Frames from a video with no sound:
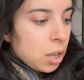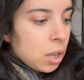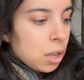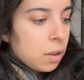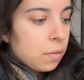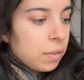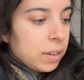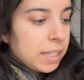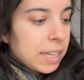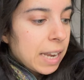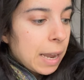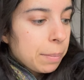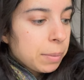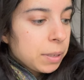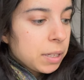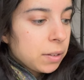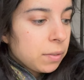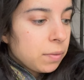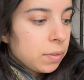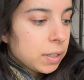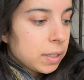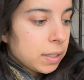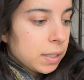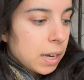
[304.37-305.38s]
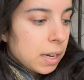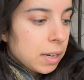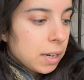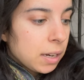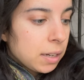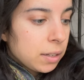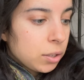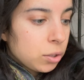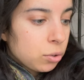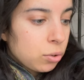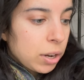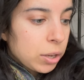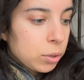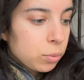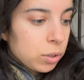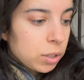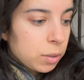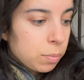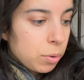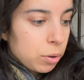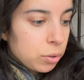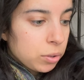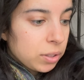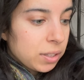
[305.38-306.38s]
of adaptive cellular stress
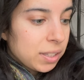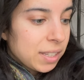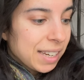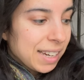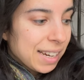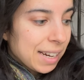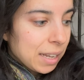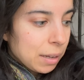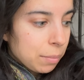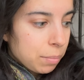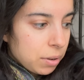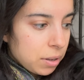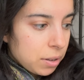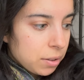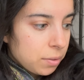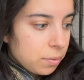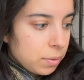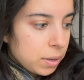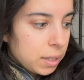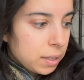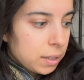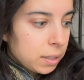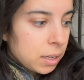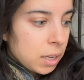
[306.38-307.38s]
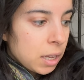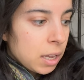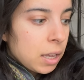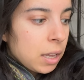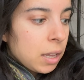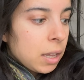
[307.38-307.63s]
response signaling pathways